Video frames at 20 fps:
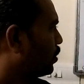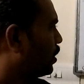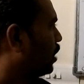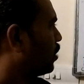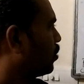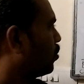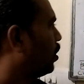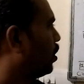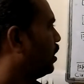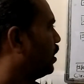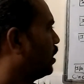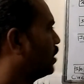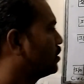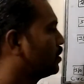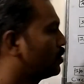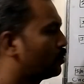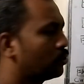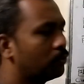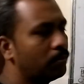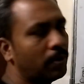You can call it as
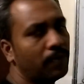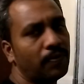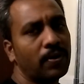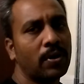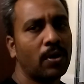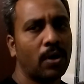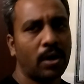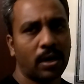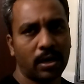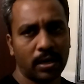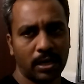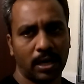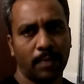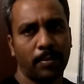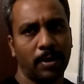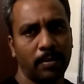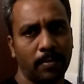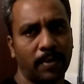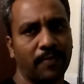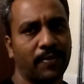a two buffer or
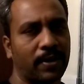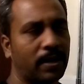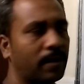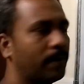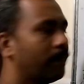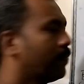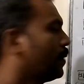double buffer.